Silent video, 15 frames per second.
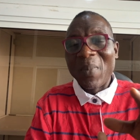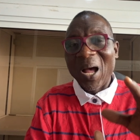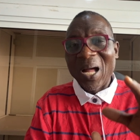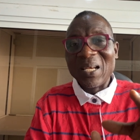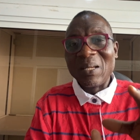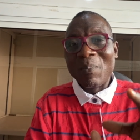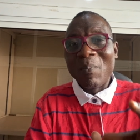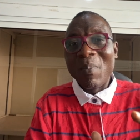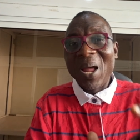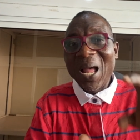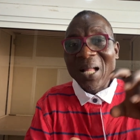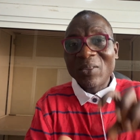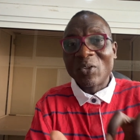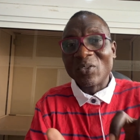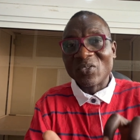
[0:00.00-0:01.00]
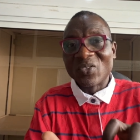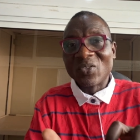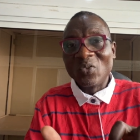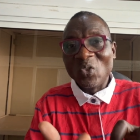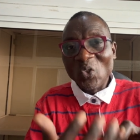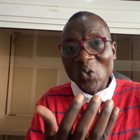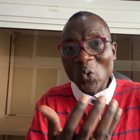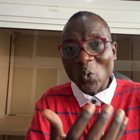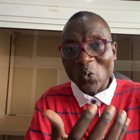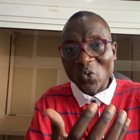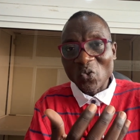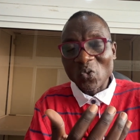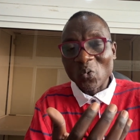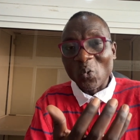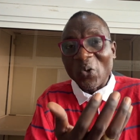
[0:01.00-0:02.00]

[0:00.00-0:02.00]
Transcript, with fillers: and the methods used to